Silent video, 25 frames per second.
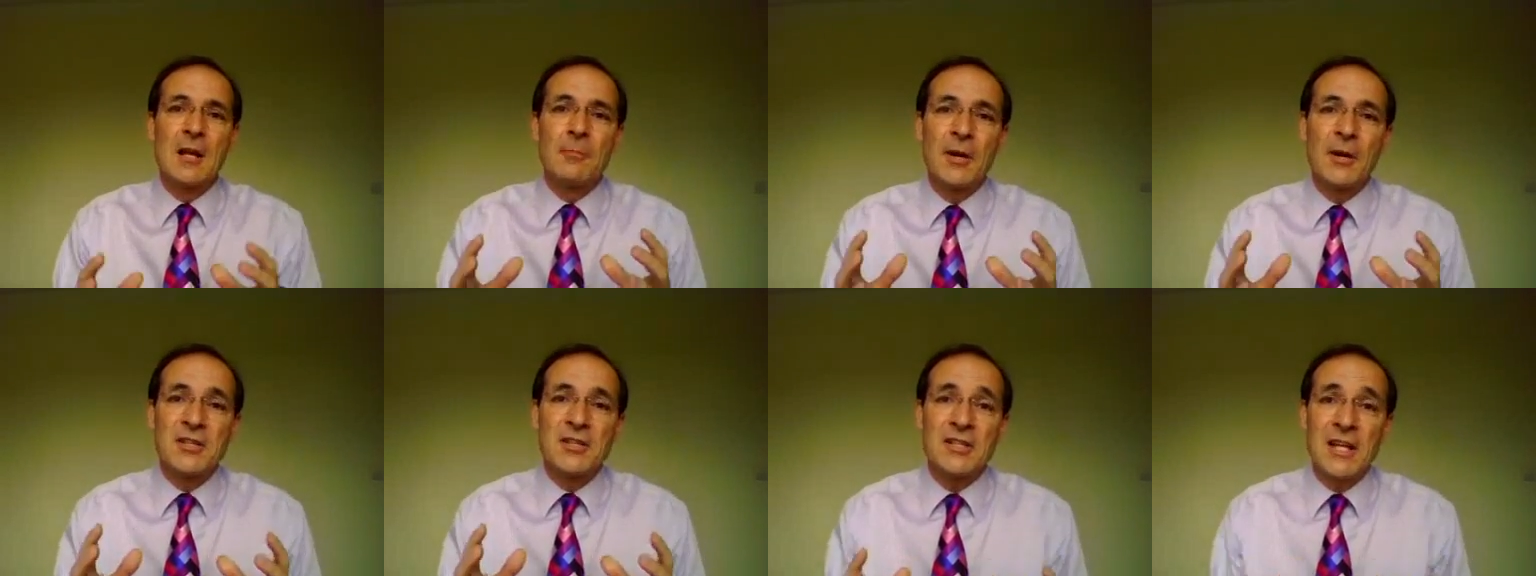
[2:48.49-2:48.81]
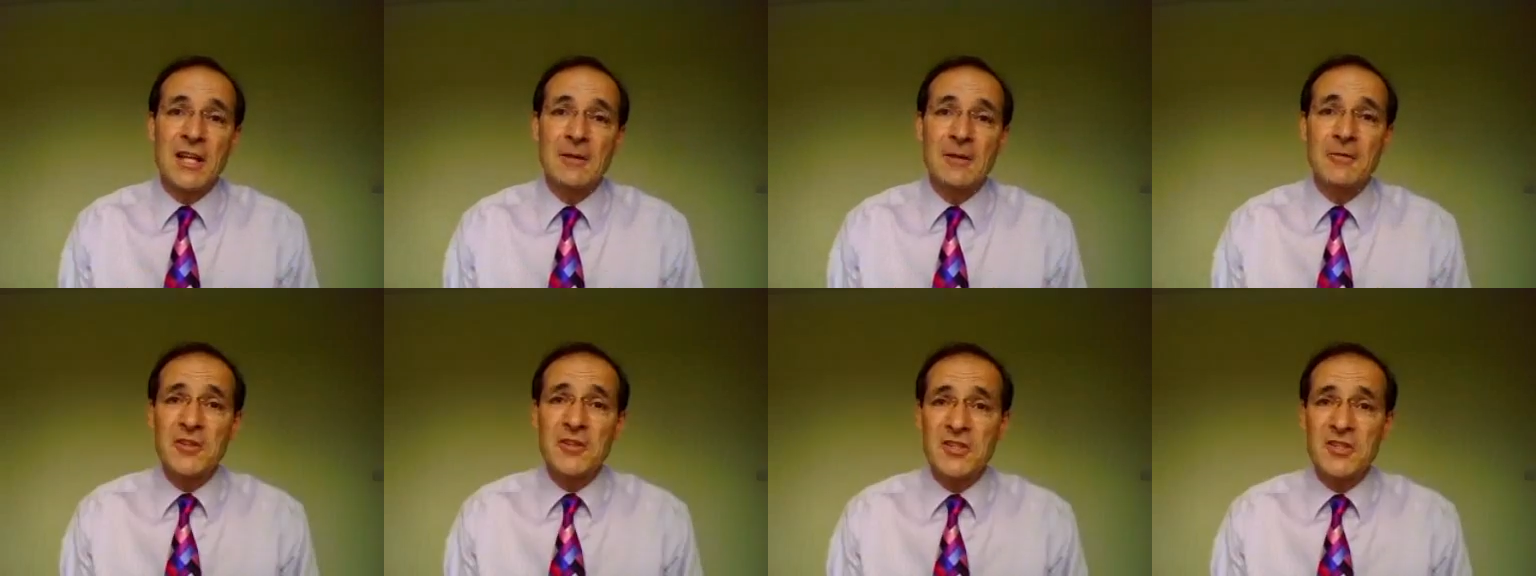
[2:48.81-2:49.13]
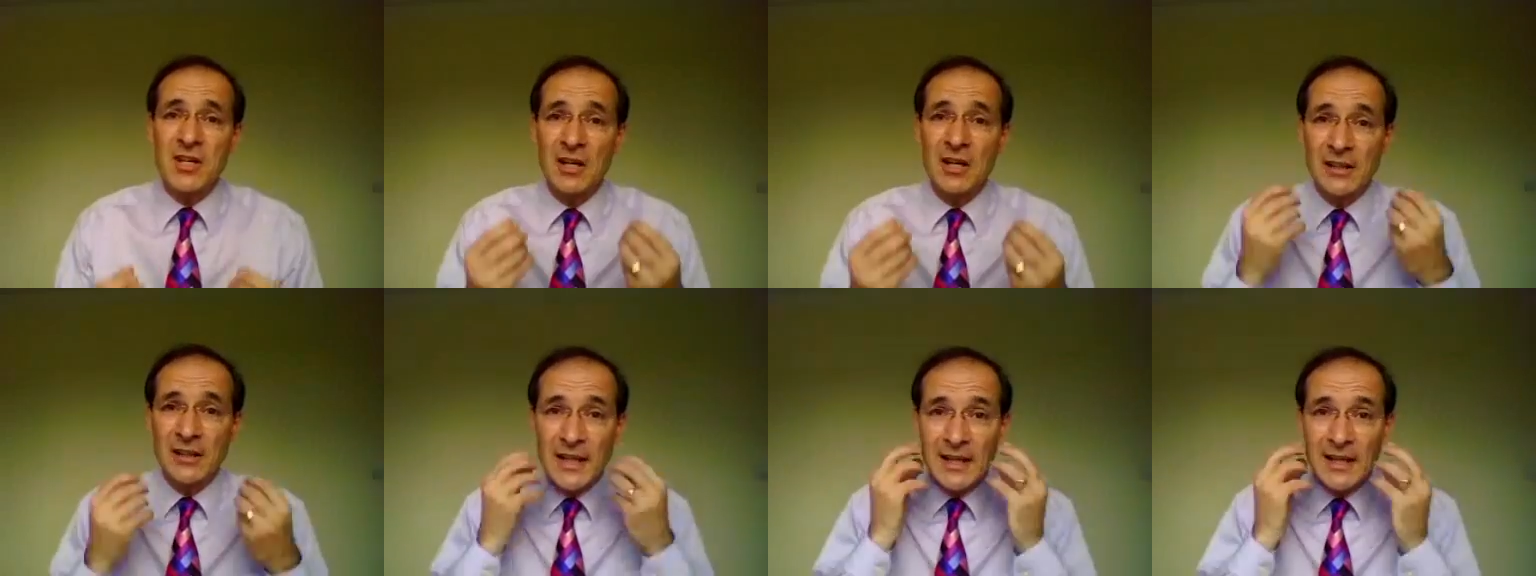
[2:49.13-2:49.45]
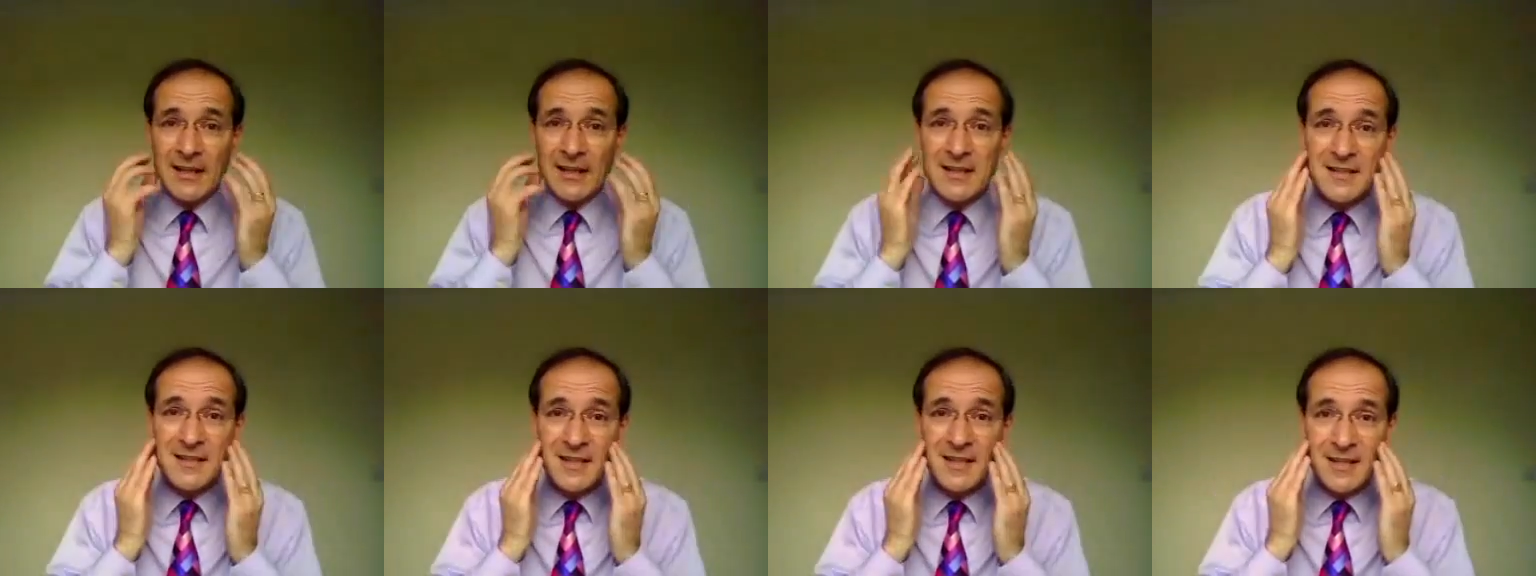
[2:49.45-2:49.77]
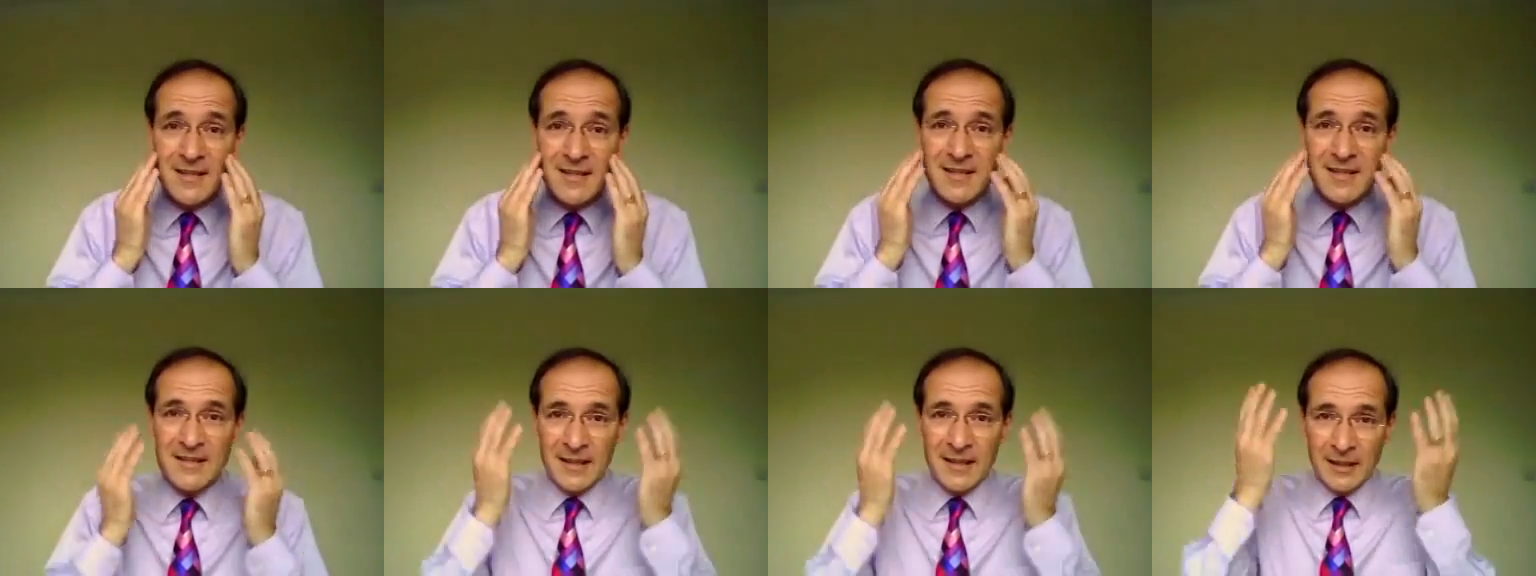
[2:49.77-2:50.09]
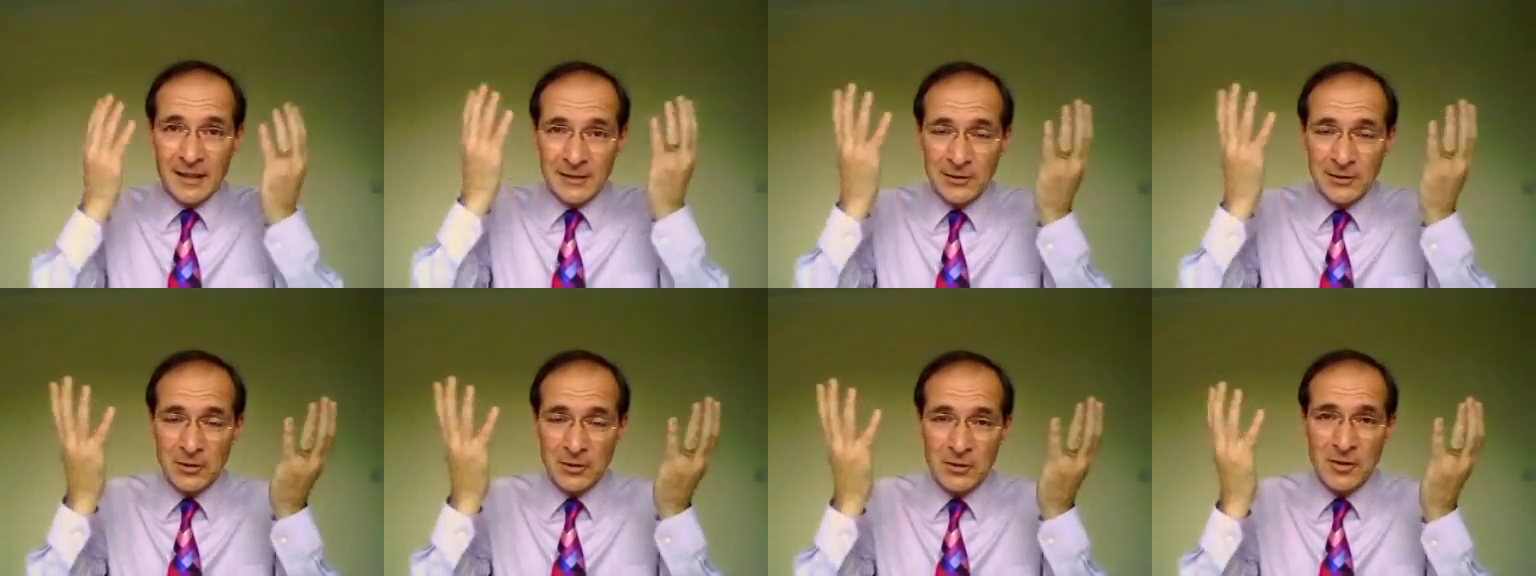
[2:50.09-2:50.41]
But in every cell, like a skin
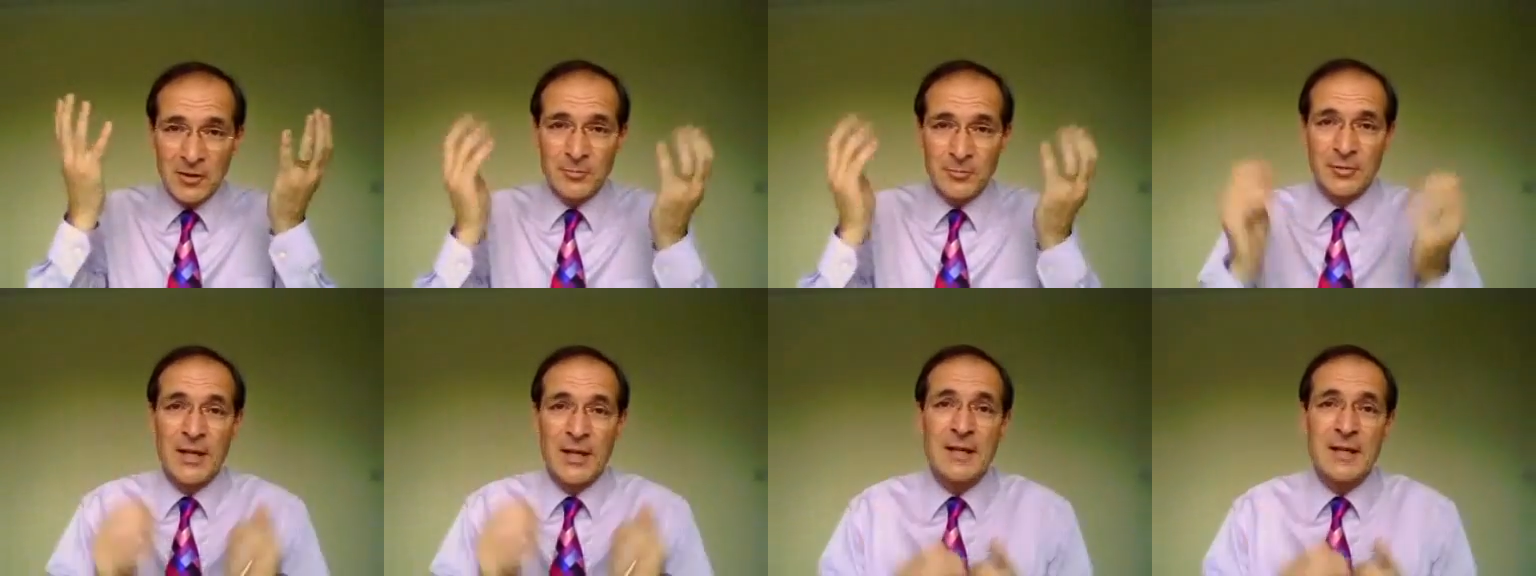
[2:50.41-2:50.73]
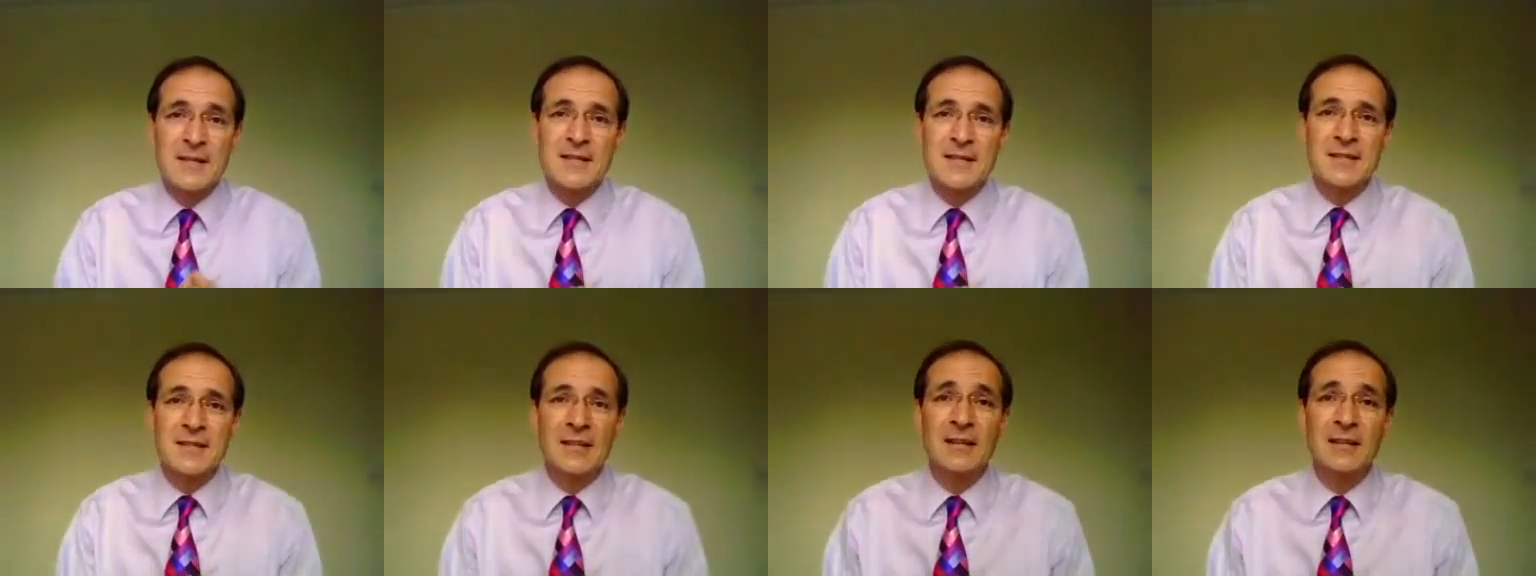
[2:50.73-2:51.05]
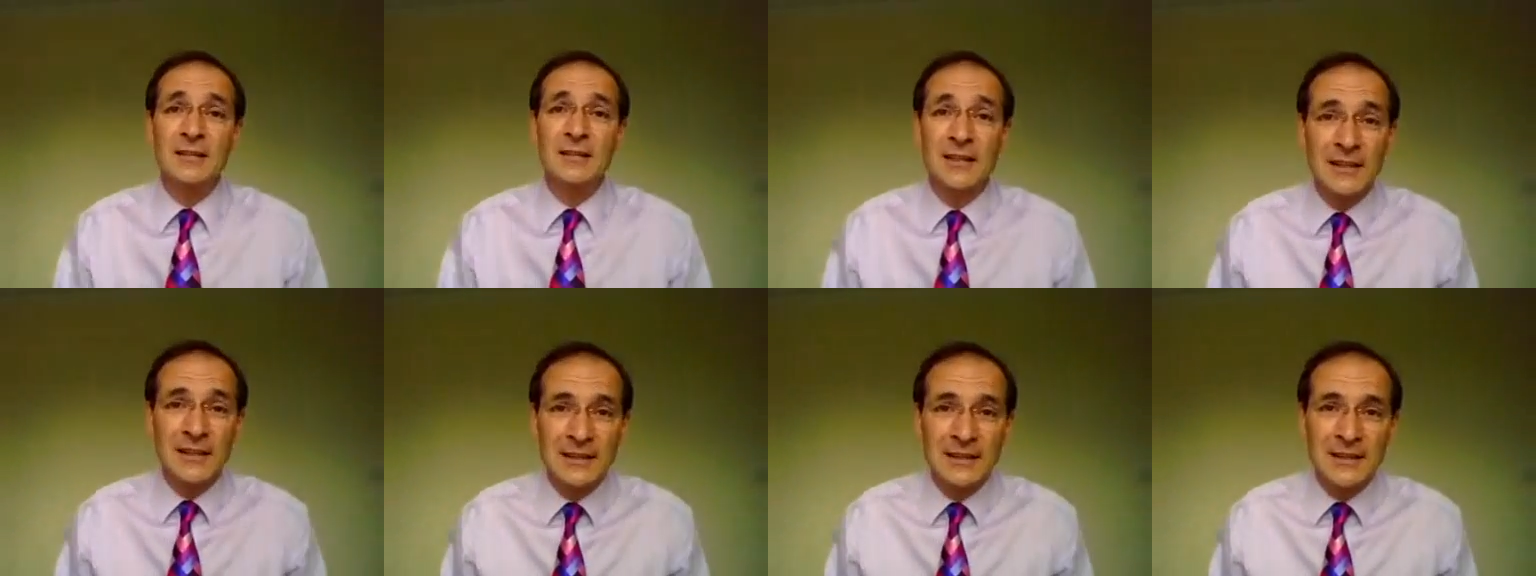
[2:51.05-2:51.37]
cell or a brain cell,